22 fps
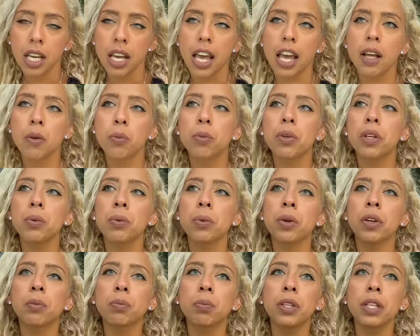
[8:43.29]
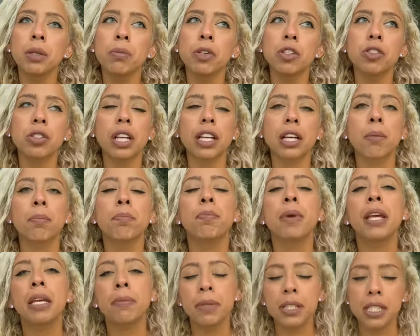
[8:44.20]
and we were pretty much like a
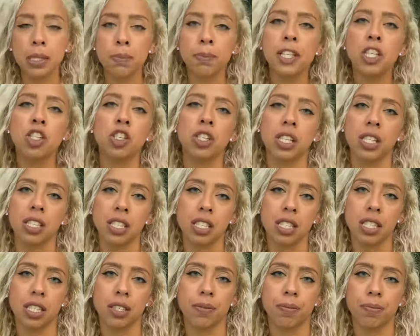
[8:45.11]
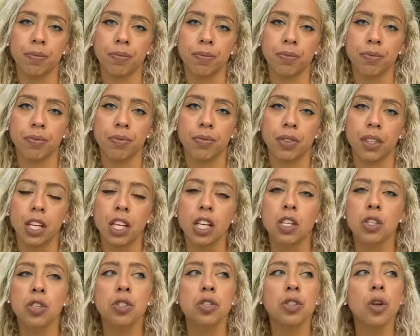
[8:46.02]
baby species.
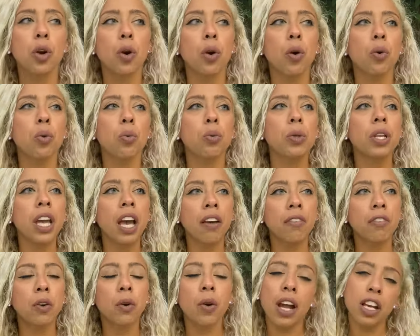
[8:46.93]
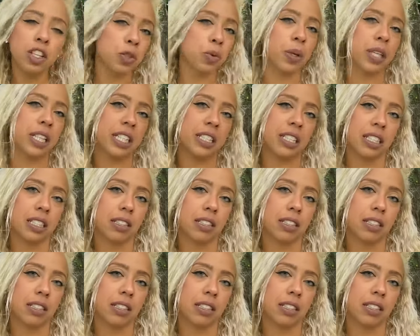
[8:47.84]
So we have graduated.